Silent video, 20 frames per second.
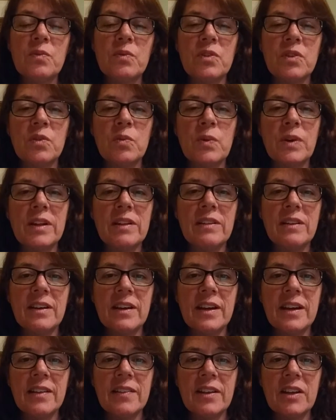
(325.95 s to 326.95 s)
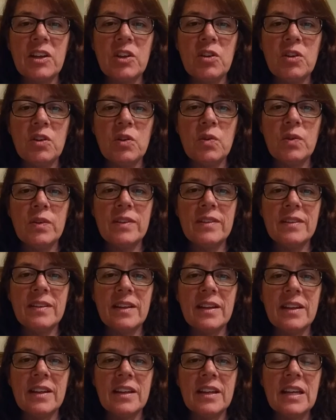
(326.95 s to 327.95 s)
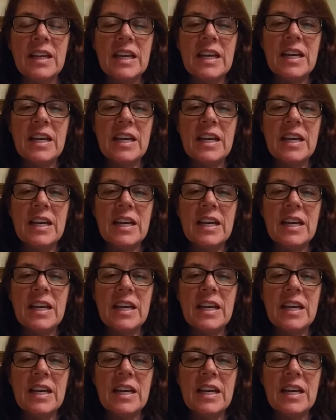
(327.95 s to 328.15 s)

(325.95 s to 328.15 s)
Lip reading: just wanting to kind of let you know is that